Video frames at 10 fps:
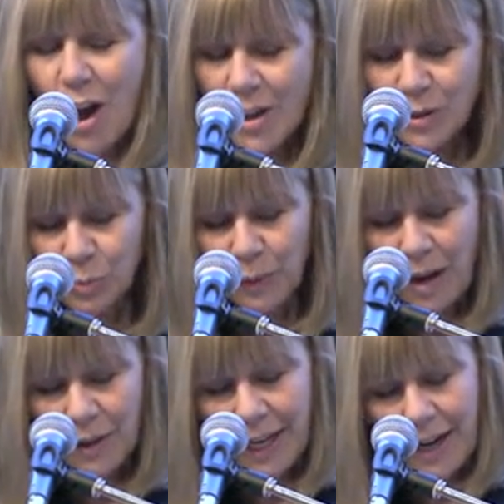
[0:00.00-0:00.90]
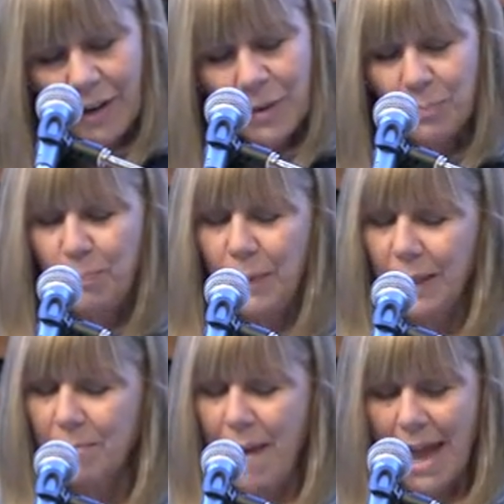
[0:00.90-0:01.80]
tousled brown hair and
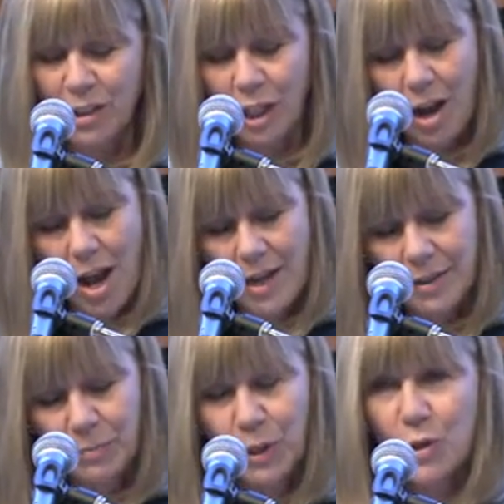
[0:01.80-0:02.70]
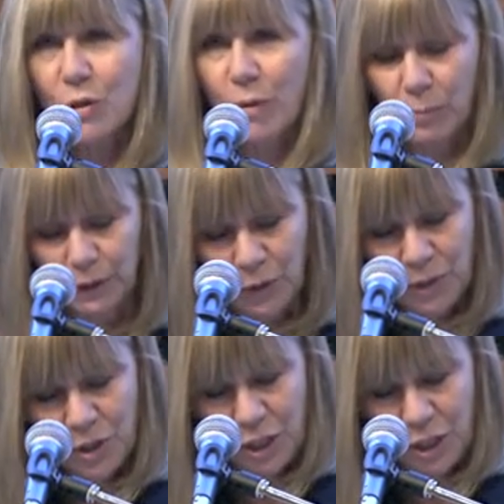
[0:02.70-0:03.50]
big matching eyes emerged from below the